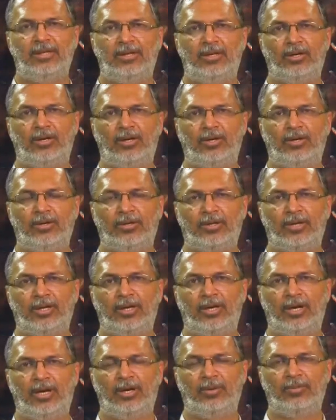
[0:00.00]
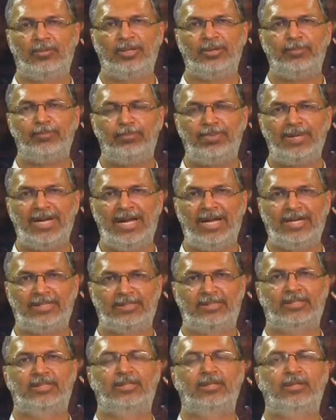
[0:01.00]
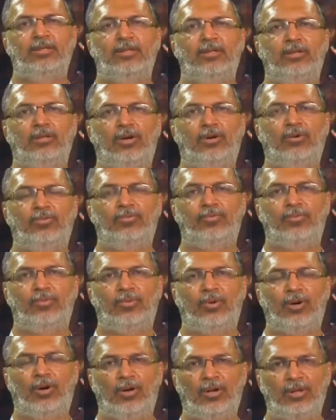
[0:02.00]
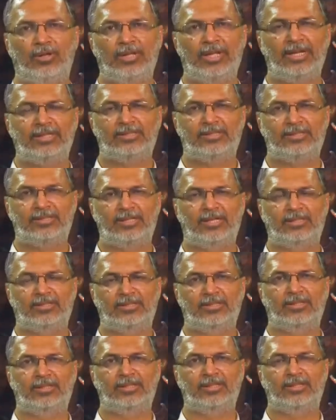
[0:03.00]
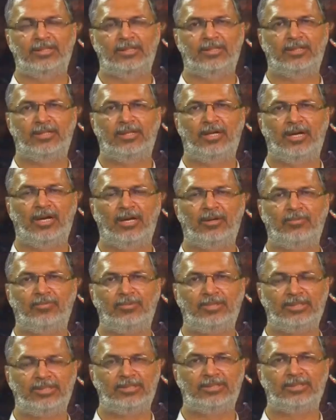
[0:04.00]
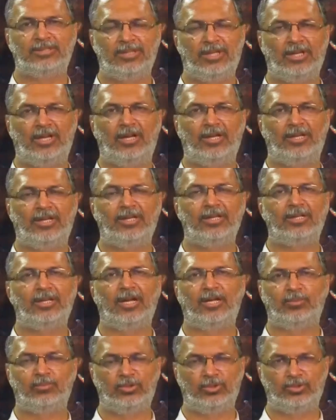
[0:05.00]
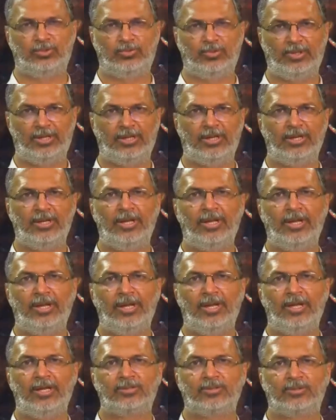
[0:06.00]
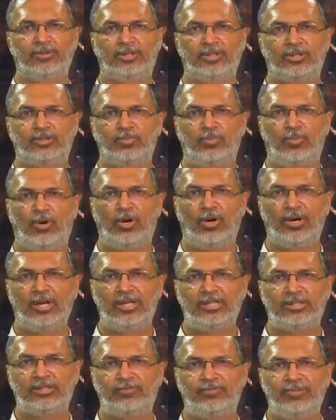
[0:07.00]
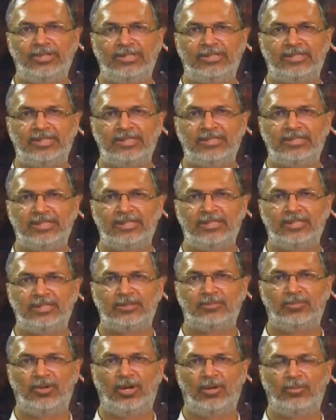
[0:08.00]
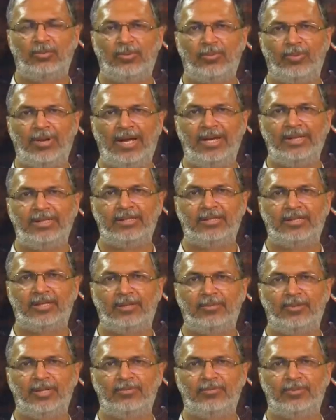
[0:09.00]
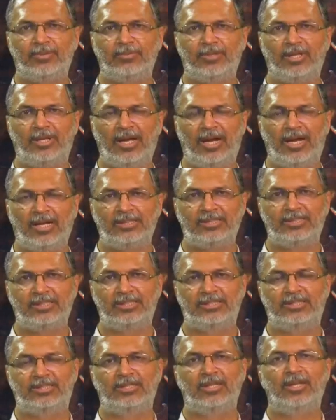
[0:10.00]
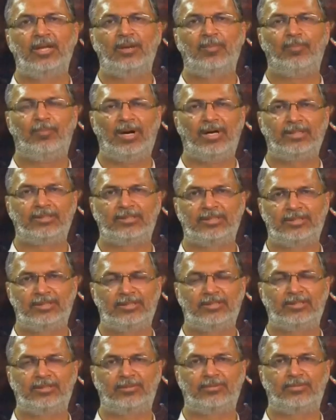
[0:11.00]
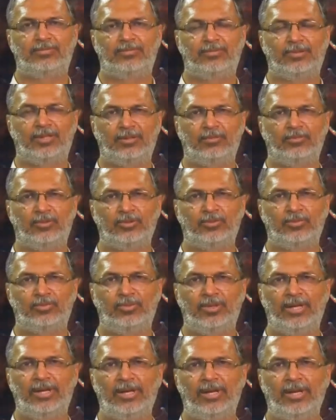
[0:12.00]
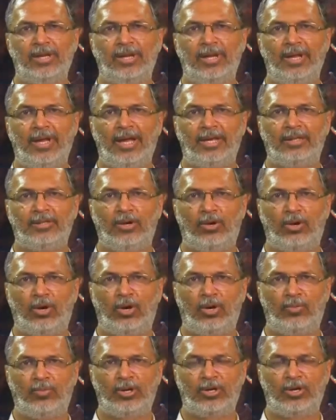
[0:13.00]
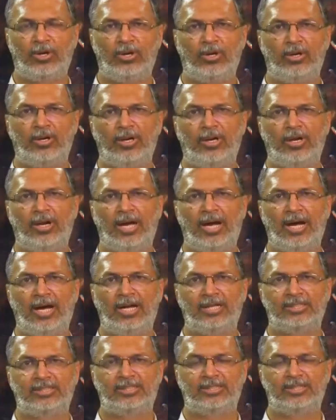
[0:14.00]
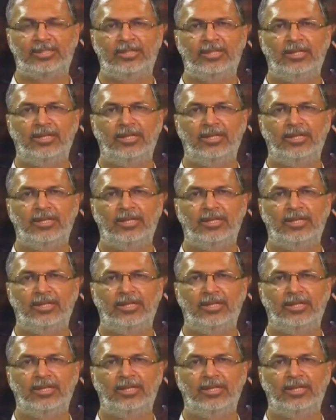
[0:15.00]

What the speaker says: or impact of all that structure which is in the atmosphere. So, the smallest features in this blob of light coming from the largest parcels of the atmosphere, and the overall large